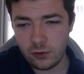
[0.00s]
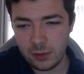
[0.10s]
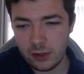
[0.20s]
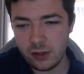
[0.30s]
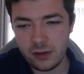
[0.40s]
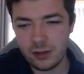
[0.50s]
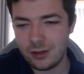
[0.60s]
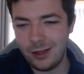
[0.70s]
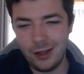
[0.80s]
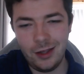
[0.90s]
I mean, look,
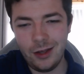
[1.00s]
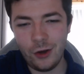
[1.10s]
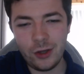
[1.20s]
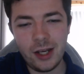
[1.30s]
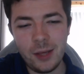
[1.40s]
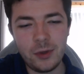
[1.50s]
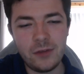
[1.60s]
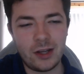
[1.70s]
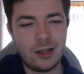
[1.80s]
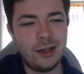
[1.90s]
how can anybody
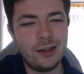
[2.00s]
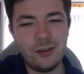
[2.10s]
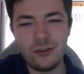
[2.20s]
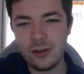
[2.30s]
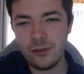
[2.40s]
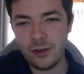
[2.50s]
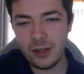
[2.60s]
even click this stuff?